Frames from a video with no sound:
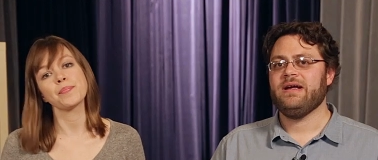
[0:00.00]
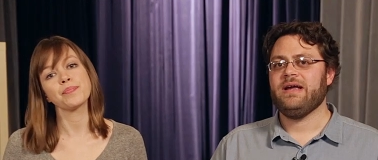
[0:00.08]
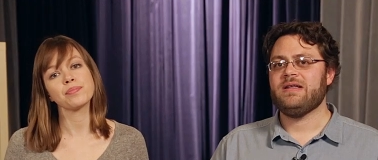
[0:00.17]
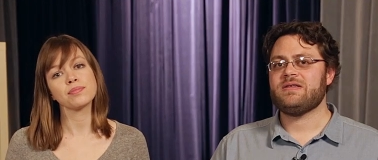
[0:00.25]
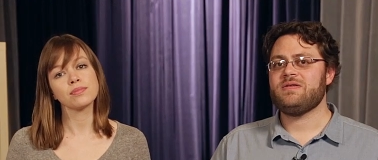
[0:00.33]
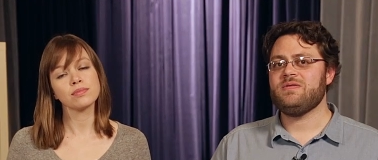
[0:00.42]

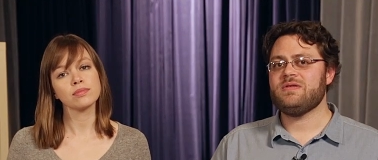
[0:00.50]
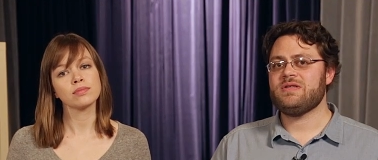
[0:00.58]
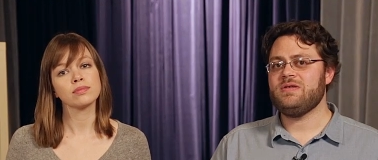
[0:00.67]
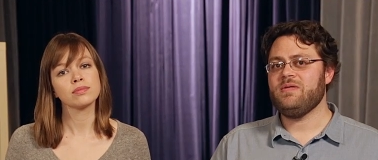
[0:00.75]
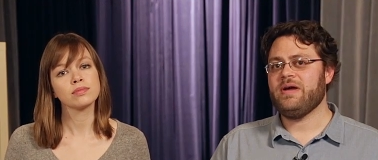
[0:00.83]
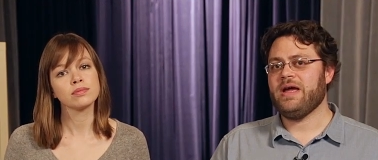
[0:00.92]
Speaker 1: And students
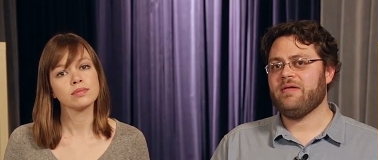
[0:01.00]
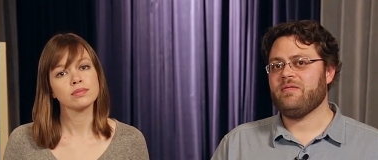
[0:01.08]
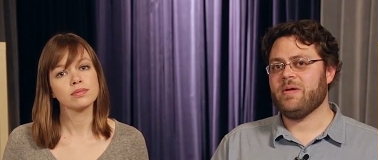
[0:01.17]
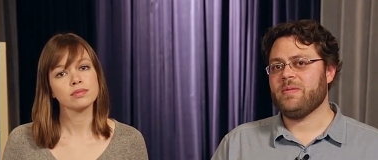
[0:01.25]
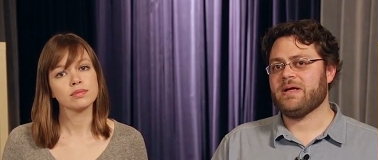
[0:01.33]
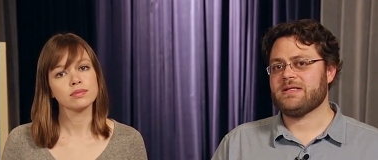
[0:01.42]
do have
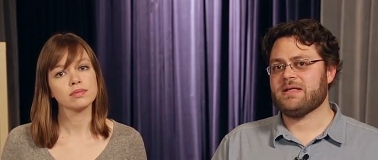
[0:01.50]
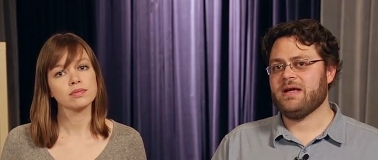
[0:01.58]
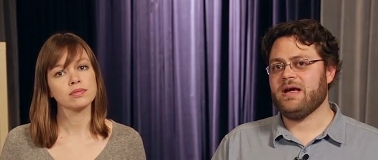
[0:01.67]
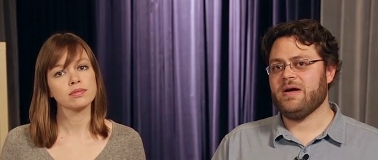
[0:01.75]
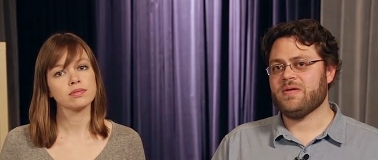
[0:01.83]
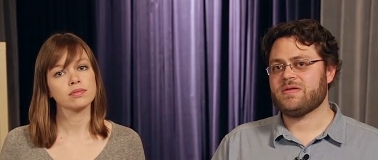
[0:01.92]
WebEx
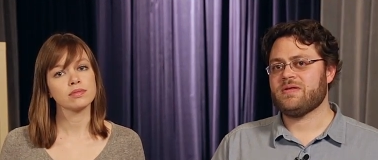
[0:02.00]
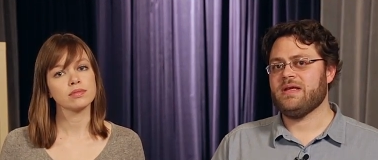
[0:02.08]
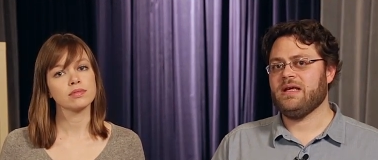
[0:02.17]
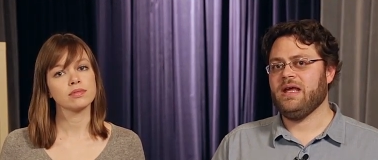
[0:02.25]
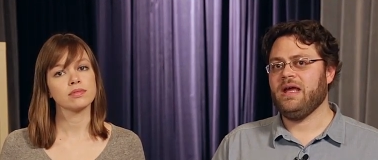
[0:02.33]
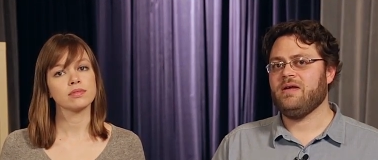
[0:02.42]
accounts, so they
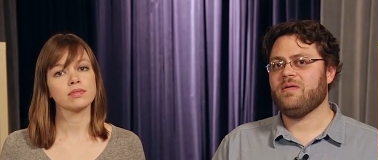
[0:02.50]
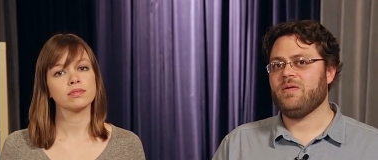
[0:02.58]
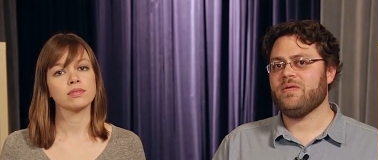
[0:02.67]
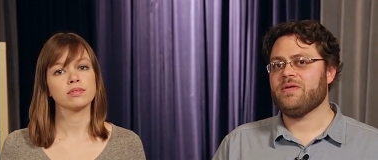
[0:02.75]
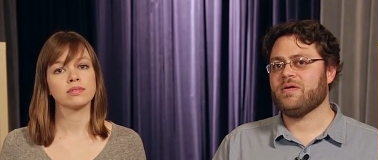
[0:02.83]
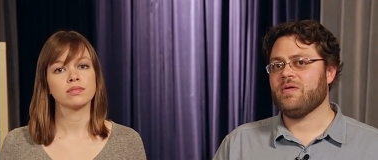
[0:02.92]
can
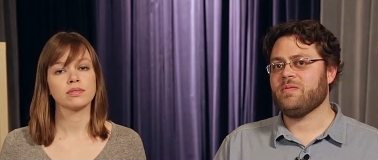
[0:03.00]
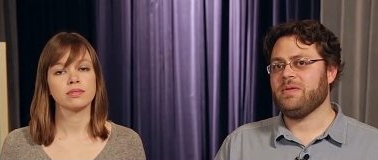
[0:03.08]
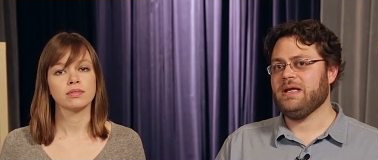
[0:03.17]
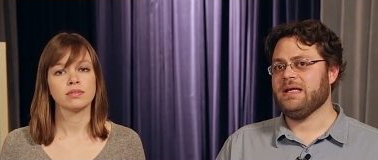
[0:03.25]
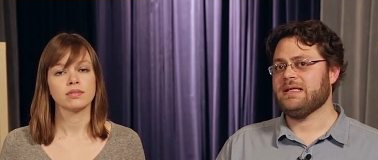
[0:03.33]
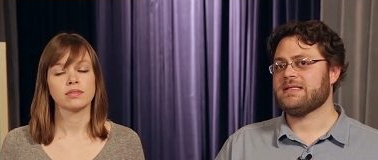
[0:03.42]
hold their own
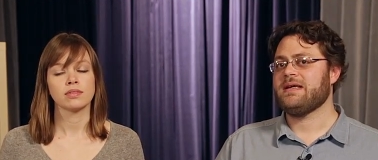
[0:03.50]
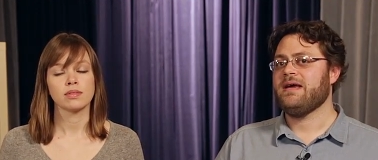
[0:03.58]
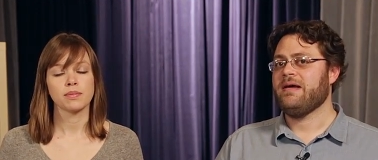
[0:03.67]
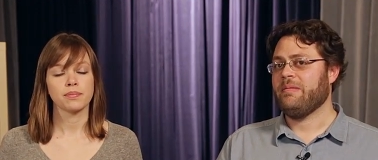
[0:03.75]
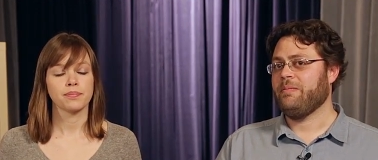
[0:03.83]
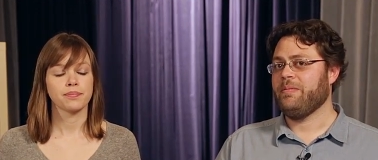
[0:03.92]
meetings,
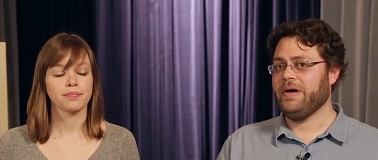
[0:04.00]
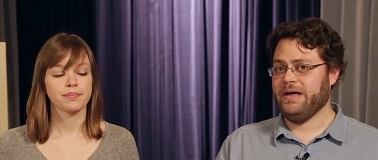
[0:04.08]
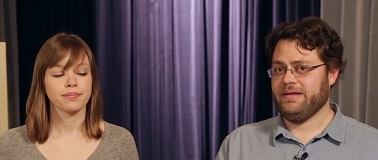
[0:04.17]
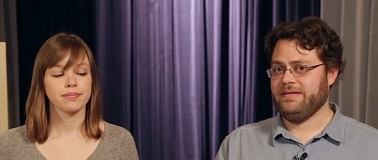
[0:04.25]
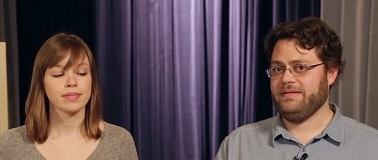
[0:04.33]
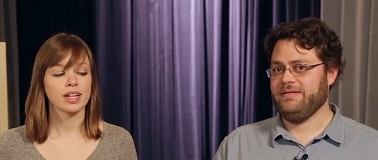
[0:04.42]

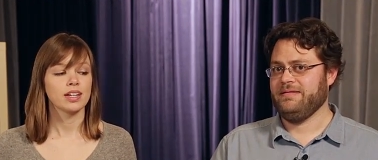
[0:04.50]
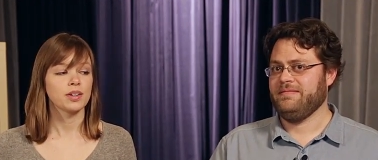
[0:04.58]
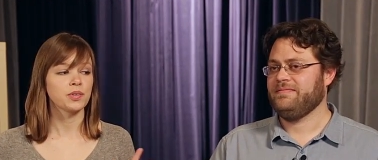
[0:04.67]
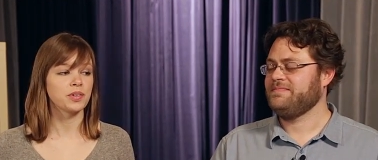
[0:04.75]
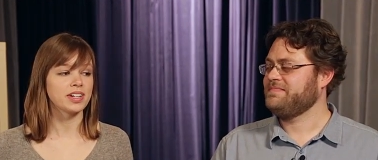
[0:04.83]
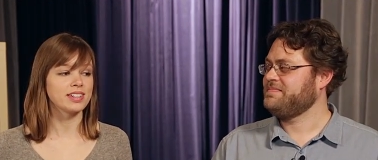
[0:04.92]
but...
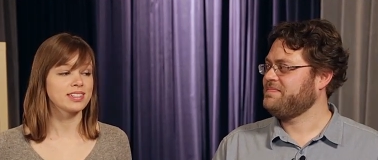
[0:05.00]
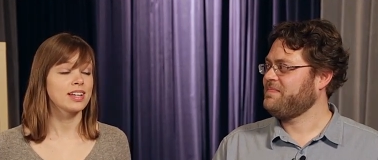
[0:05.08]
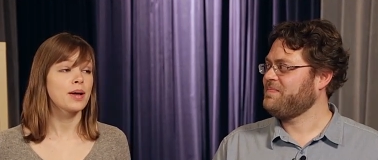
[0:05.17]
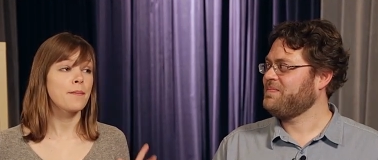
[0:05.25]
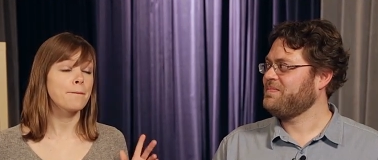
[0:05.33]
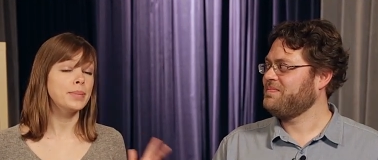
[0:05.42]
Speaker 2: Right.
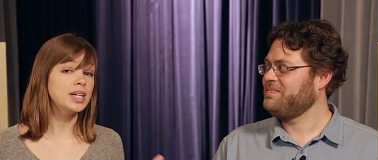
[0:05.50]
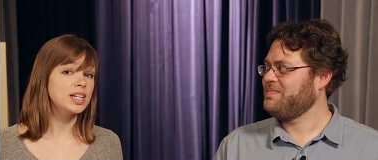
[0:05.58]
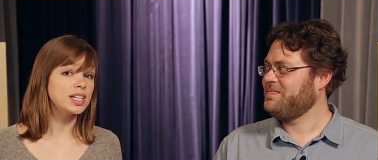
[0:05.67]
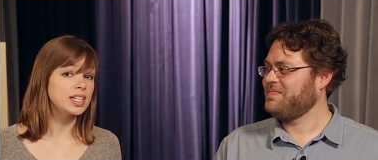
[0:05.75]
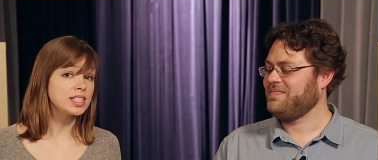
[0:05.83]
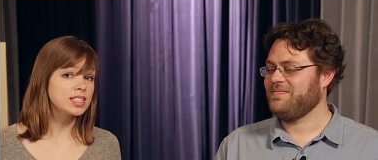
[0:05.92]

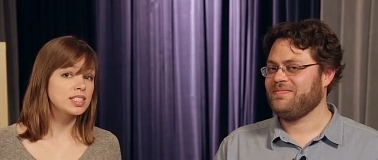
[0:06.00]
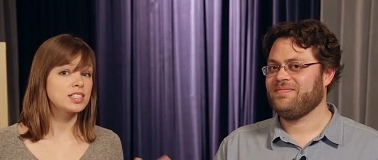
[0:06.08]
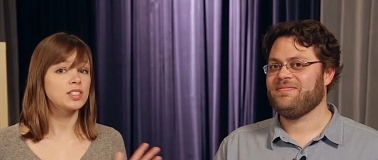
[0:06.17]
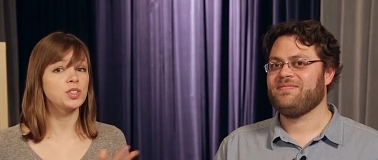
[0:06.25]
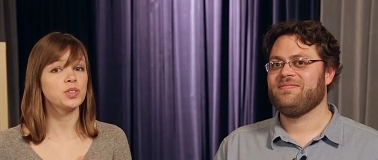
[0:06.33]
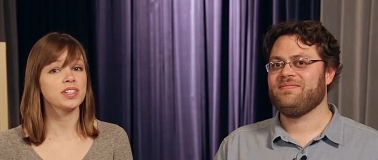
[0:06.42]
But
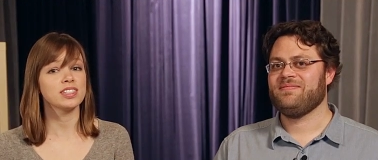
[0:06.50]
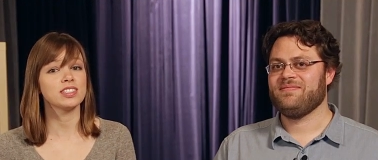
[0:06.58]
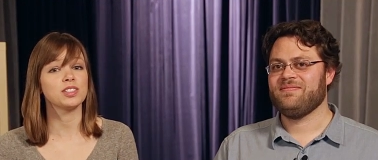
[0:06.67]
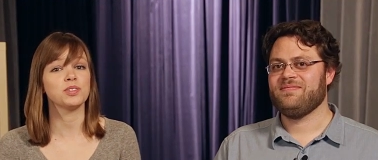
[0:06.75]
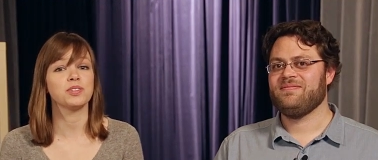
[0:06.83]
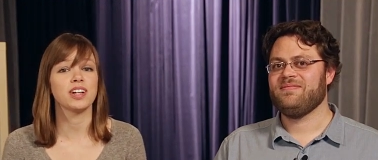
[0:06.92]

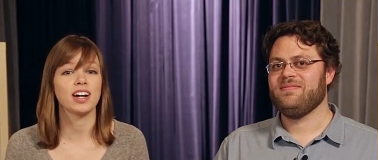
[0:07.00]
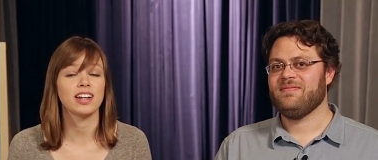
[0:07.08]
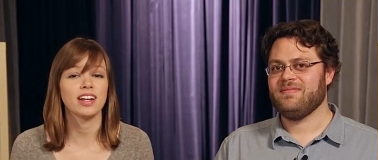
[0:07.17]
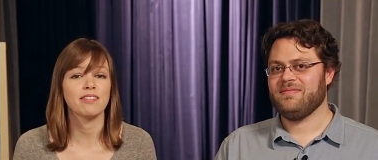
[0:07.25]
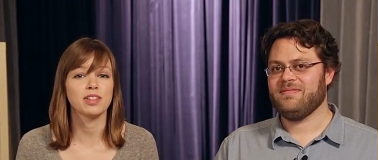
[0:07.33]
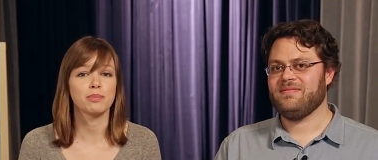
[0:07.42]
students do
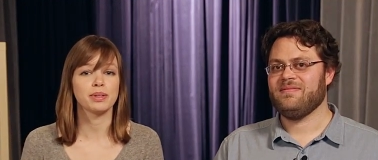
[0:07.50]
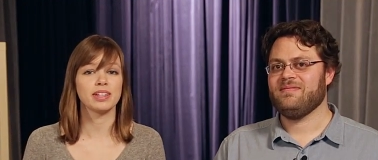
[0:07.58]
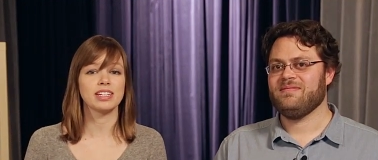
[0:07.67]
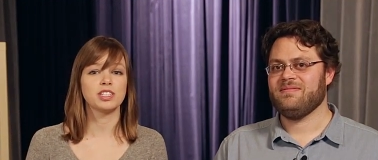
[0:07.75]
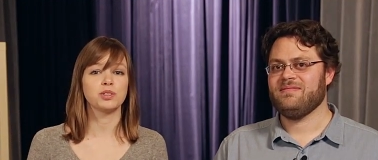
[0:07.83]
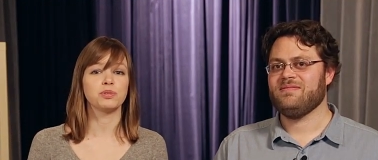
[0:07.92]
not have the
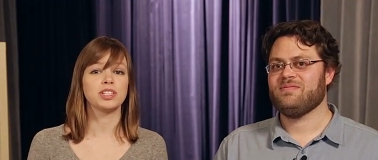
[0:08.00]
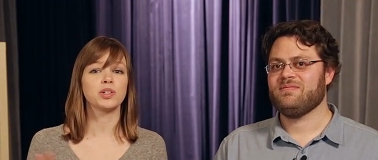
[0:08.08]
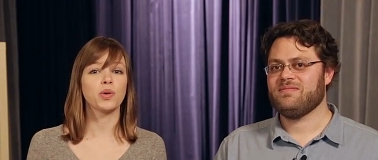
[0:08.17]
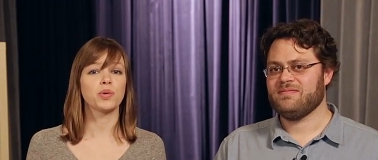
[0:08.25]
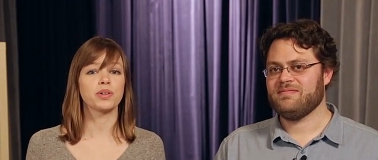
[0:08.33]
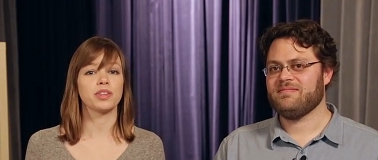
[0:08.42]
ability to
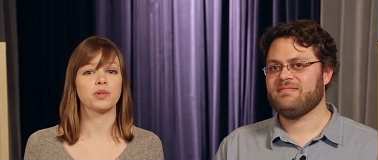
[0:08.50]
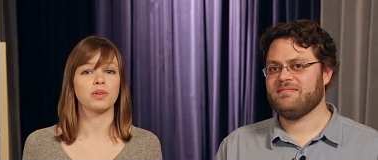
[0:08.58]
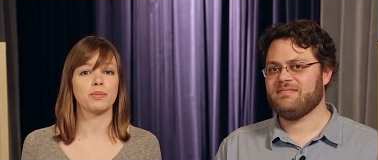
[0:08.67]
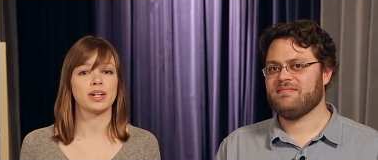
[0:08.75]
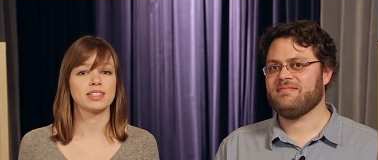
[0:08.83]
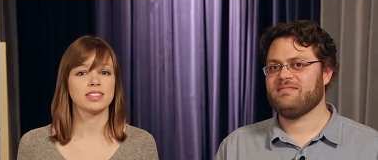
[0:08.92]
record their
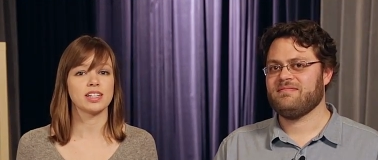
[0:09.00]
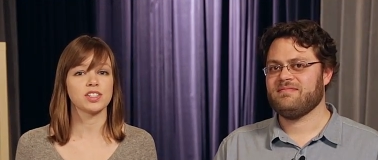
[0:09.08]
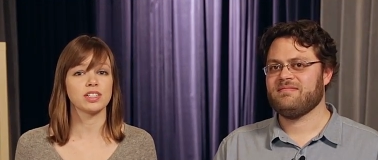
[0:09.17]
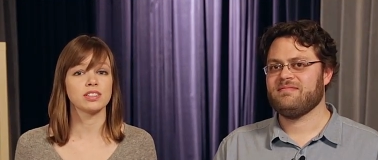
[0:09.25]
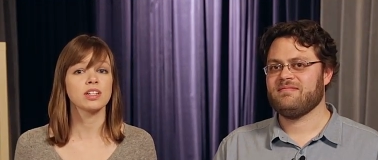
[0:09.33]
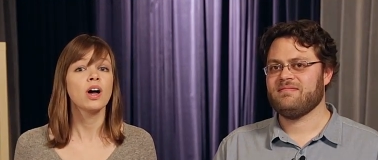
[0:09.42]
WebEx
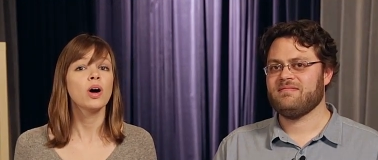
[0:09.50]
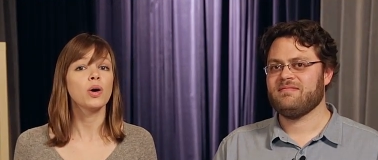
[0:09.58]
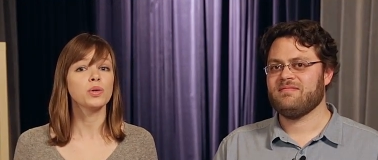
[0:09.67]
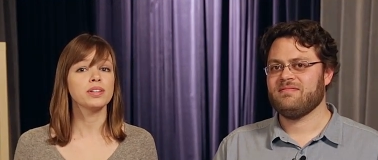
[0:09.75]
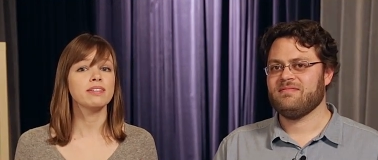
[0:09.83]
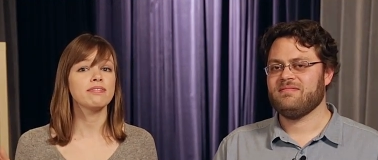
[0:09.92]
sessions.
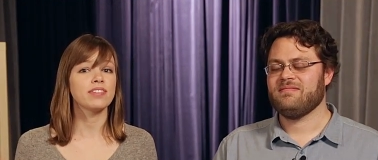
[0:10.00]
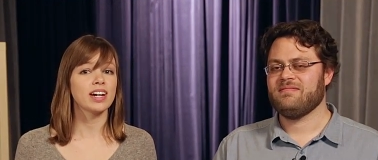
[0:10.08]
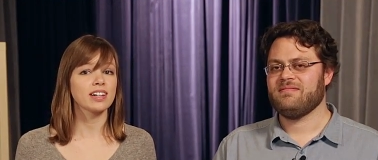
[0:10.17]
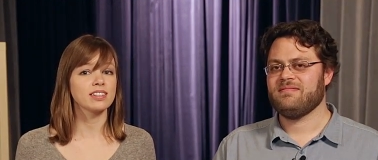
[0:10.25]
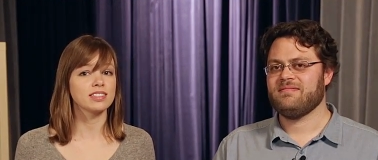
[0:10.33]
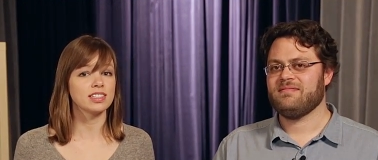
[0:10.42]
Only
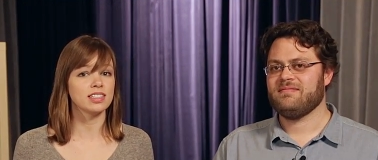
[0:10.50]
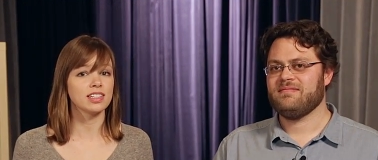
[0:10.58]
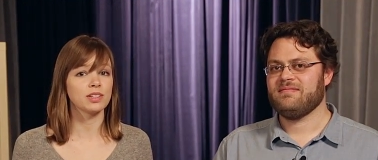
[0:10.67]
faculty